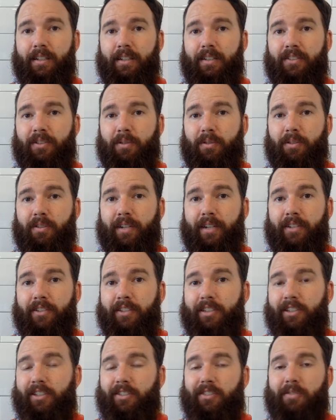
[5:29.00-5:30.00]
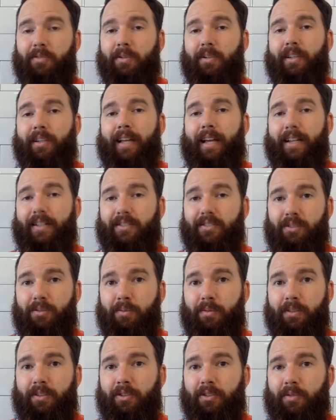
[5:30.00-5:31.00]
So congratulations to our last two
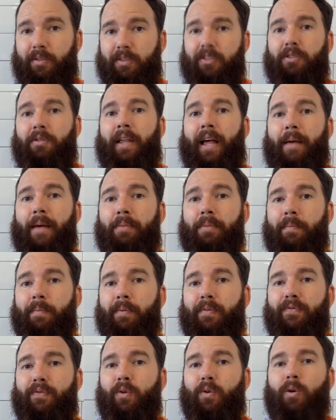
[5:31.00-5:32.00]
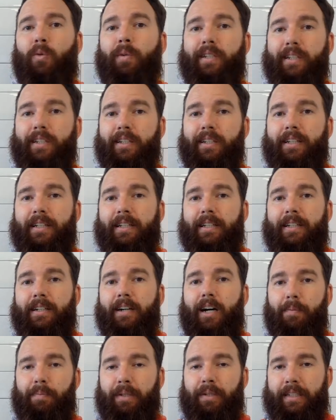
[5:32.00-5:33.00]
winners. We're going to do that. But before we
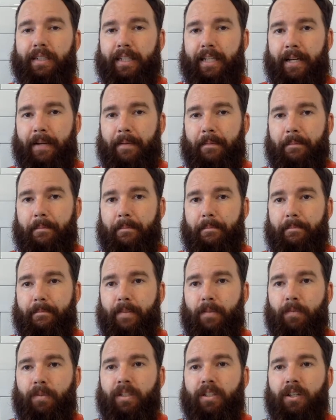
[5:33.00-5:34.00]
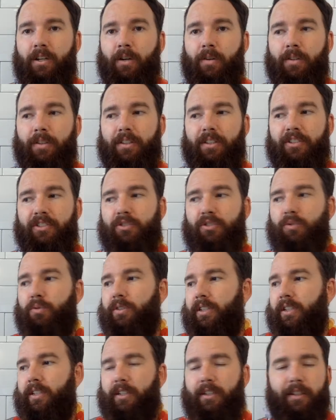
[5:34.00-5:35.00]
hop into that, we know that this
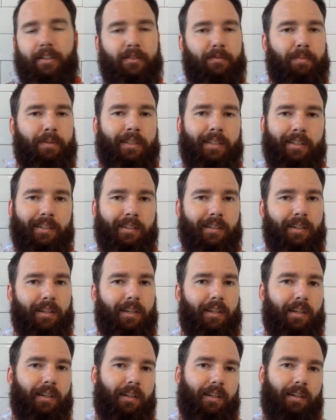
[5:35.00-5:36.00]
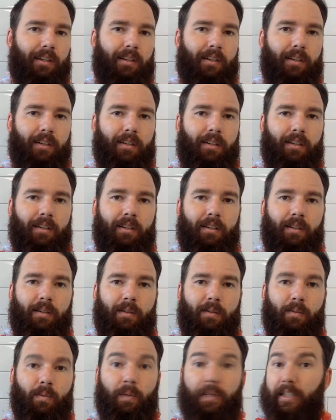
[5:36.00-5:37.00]
school year has been
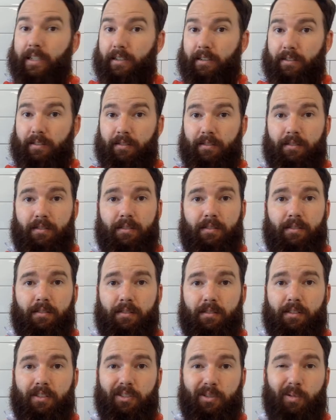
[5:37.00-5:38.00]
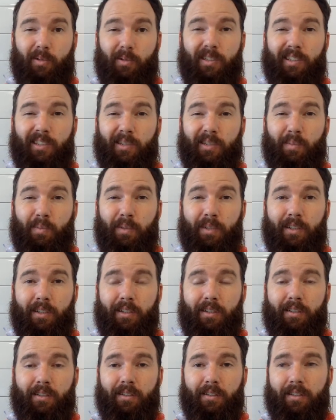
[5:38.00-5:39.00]
weird. This school year has
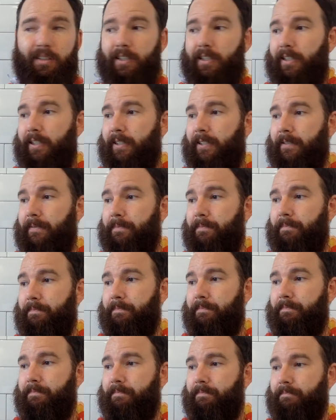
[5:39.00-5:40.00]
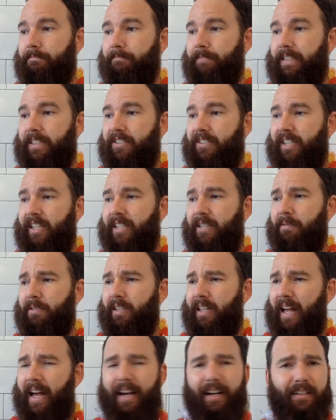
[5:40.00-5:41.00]
been, Sadie,
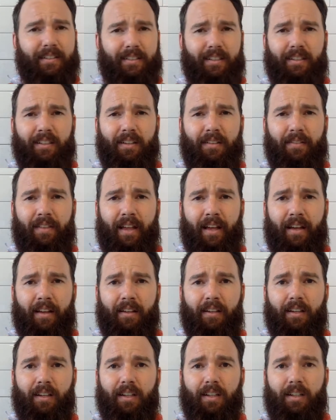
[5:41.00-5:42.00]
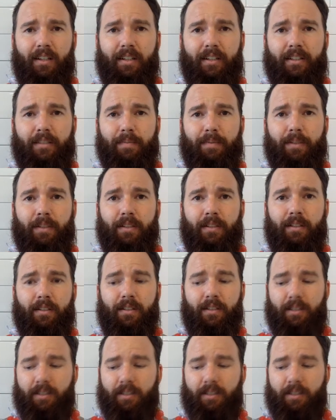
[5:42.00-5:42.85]
relax. I love that. It's been